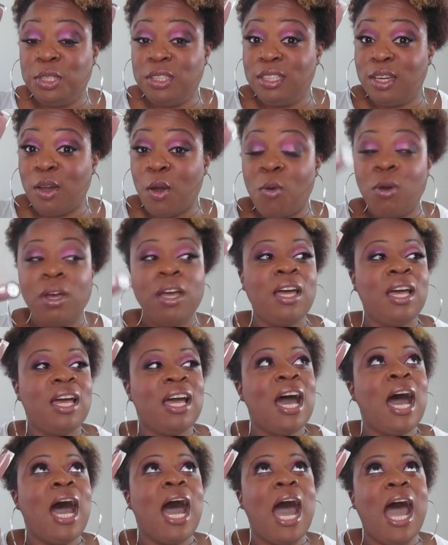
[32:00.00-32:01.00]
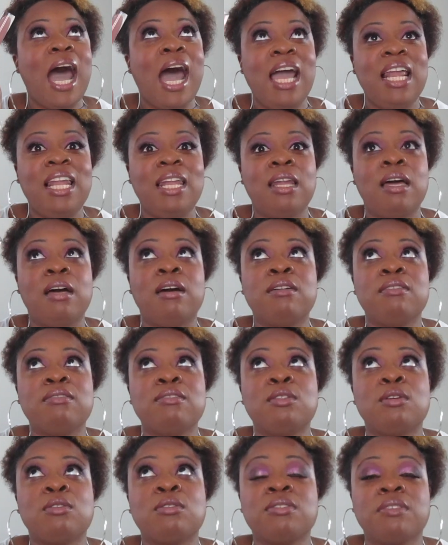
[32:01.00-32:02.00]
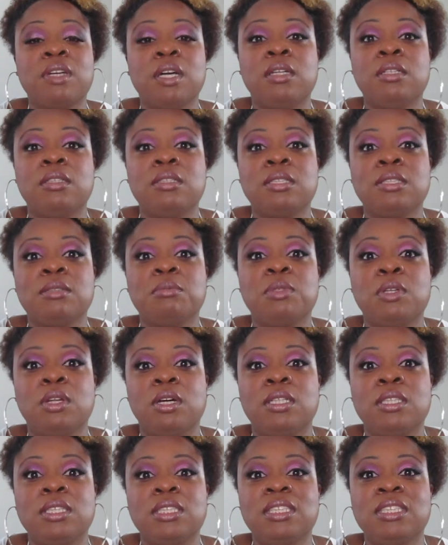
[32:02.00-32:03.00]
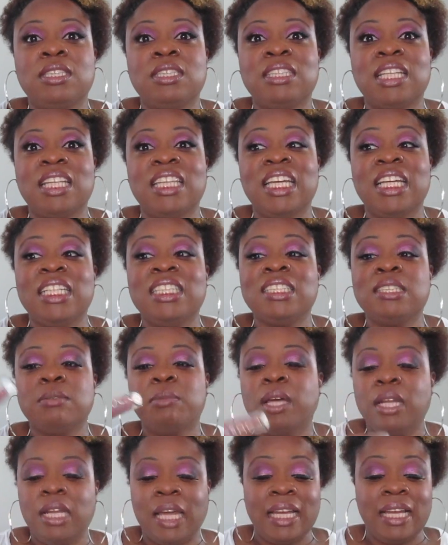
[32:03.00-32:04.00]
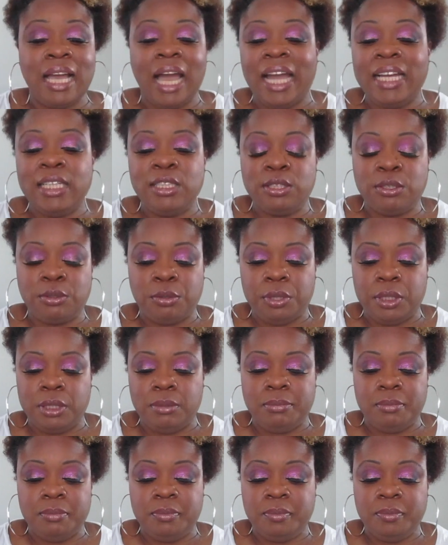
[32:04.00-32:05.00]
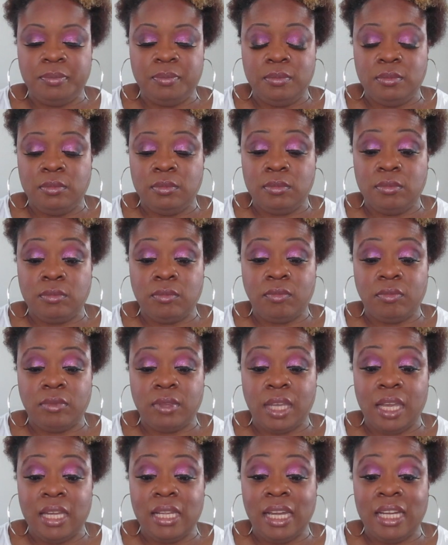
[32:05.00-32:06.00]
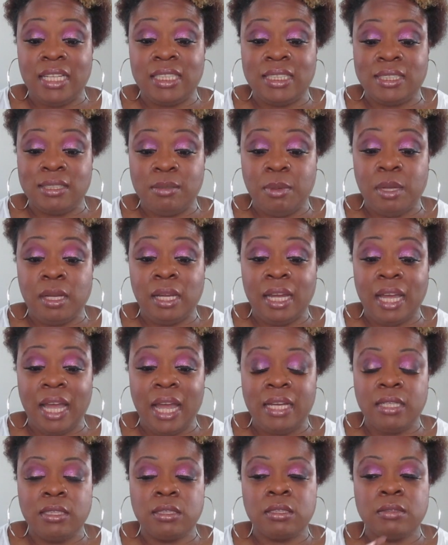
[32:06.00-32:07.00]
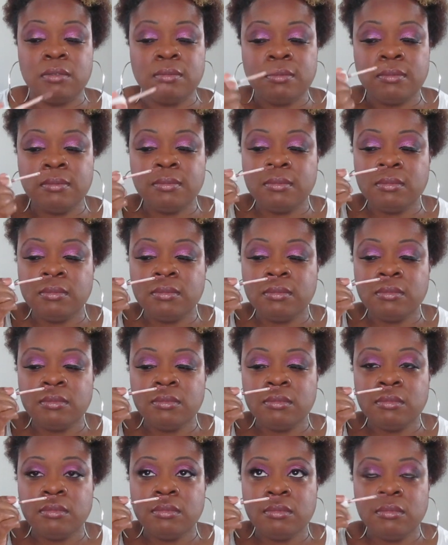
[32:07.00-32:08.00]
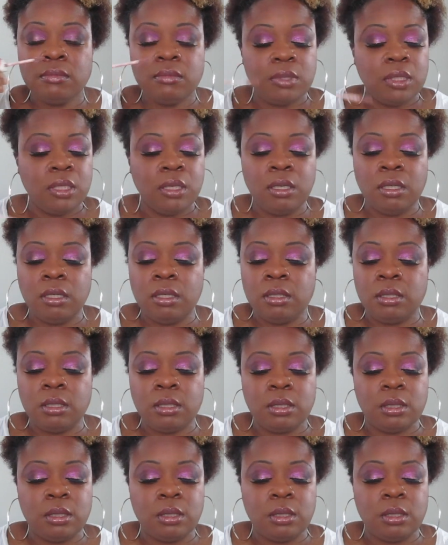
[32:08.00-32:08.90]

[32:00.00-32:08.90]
Yo, I love Dose of Colors lip glosses. They smell like ice cream. They like smell like ice. Oh,